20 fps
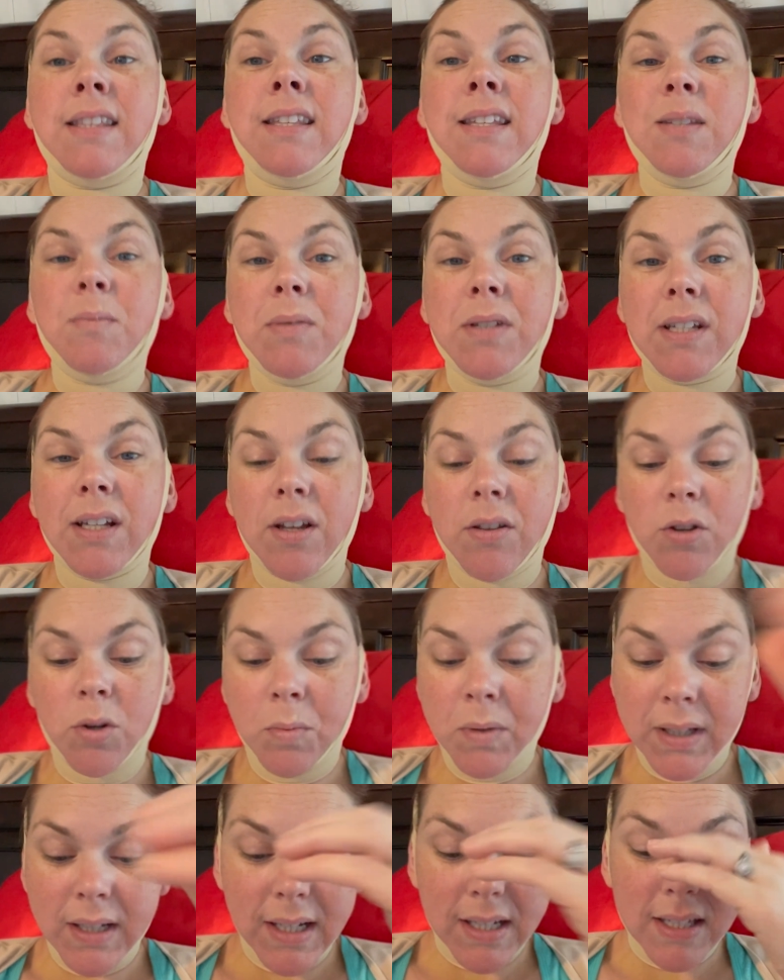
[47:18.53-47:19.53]
this particular
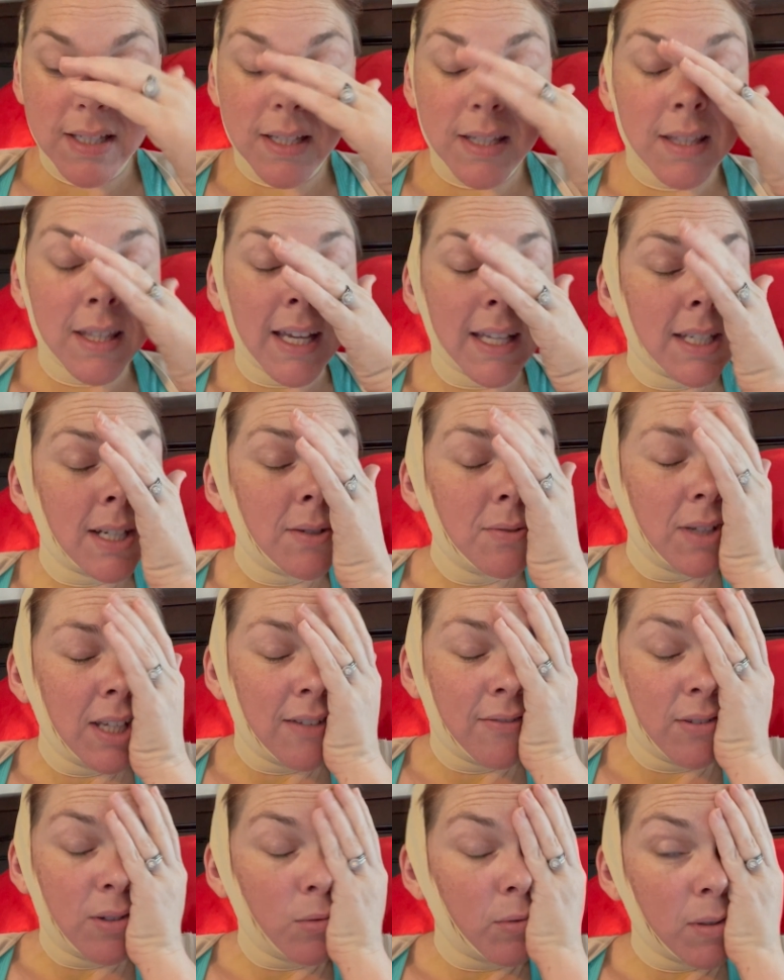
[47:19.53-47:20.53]
place, they don't
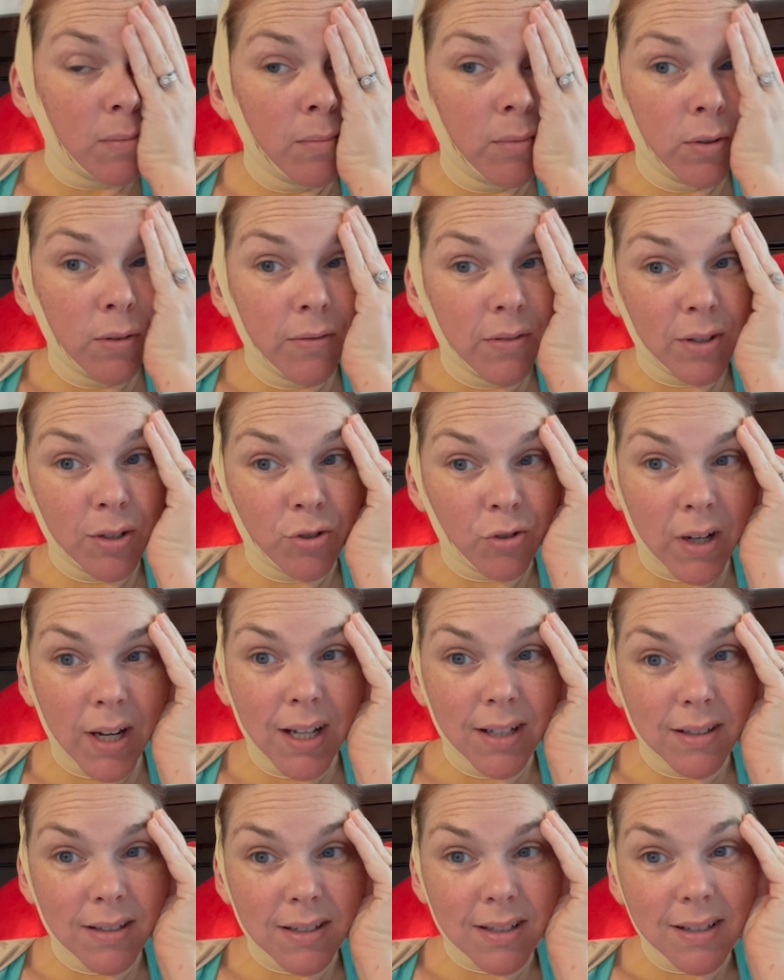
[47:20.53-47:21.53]
even remove the
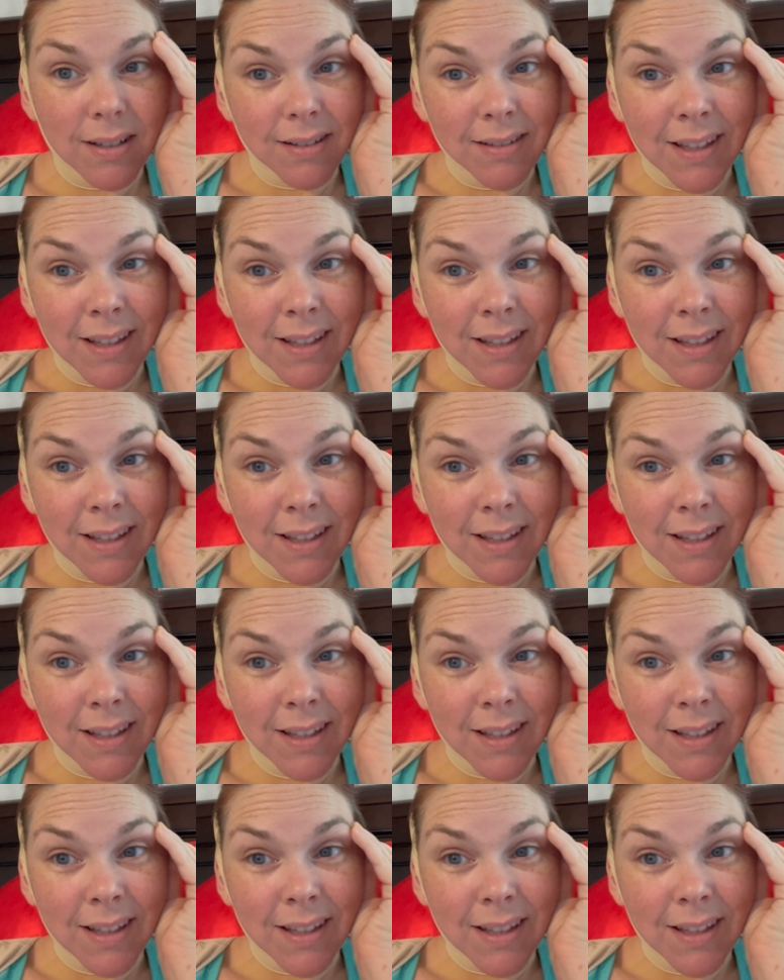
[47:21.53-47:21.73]
drains.